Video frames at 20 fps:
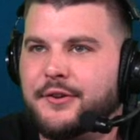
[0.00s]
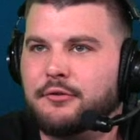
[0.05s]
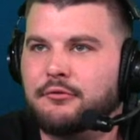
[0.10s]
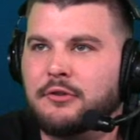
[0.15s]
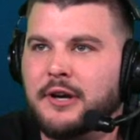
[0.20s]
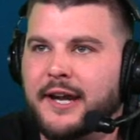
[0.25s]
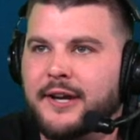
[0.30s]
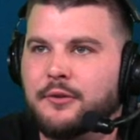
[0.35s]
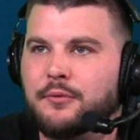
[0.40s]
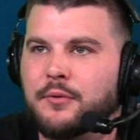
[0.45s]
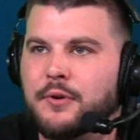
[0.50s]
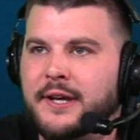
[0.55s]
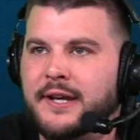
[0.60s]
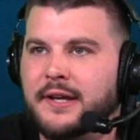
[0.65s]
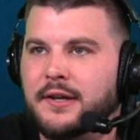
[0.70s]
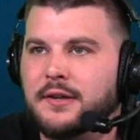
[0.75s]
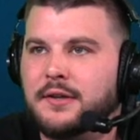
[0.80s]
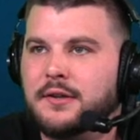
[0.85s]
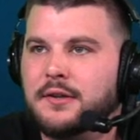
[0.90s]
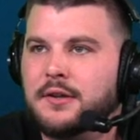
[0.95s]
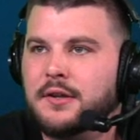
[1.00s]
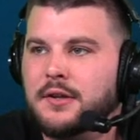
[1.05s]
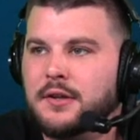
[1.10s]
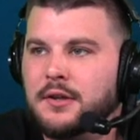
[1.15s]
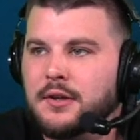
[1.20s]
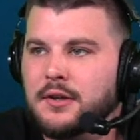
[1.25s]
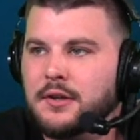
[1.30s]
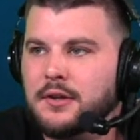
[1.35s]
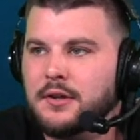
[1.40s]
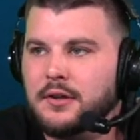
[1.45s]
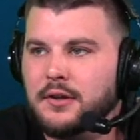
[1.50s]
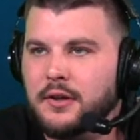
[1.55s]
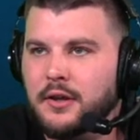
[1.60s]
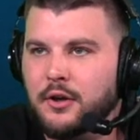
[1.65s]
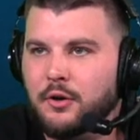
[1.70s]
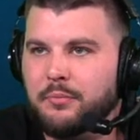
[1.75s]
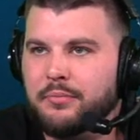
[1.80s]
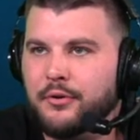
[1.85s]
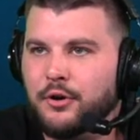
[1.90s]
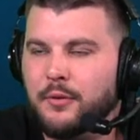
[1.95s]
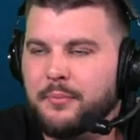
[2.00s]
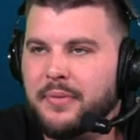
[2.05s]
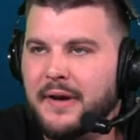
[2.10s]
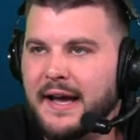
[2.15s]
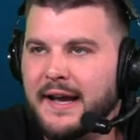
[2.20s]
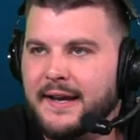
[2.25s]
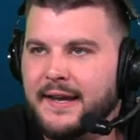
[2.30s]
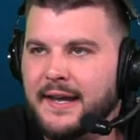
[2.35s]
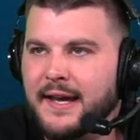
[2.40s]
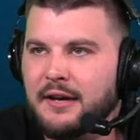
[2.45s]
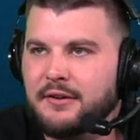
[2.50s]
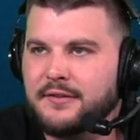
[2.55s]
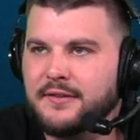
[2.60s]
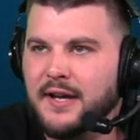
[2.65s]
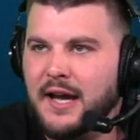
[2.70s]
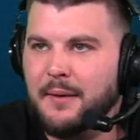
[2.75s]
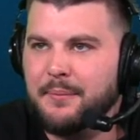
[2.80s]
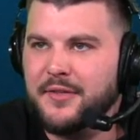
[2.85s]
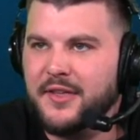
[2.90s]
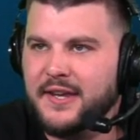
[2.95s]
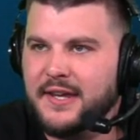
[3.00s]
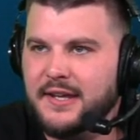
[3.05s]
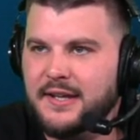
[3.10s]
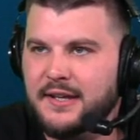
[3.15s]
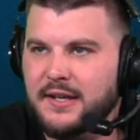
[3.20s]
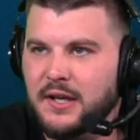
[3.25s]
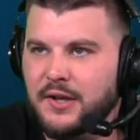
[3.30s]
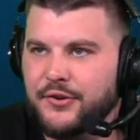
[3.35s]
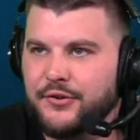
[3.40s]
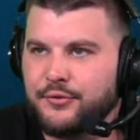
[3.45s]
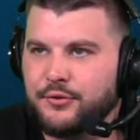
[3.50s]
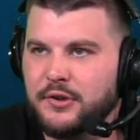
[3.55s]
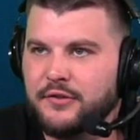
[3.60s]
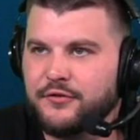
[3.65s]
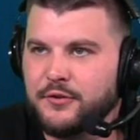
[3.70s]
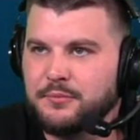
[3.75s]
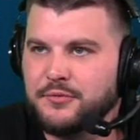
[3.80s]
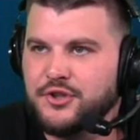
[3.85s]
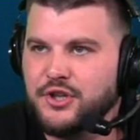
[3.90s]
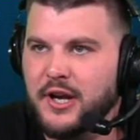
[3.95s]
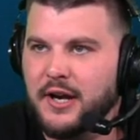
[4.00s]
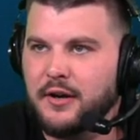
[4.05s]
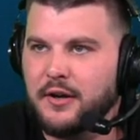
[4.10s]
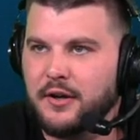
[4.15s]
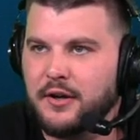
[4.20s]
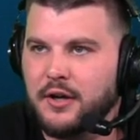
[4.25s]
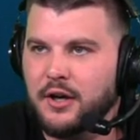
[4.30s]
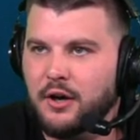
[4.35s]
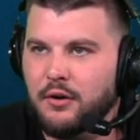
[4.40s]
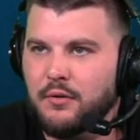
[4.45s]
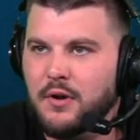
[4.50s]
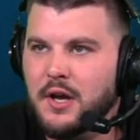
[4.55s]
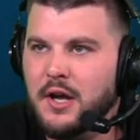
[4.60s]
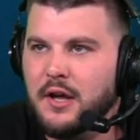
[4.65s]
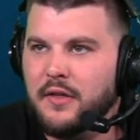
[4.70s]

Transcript: it, right wing. And he'll pull it back out, top of the key. Get a screen from Jericho.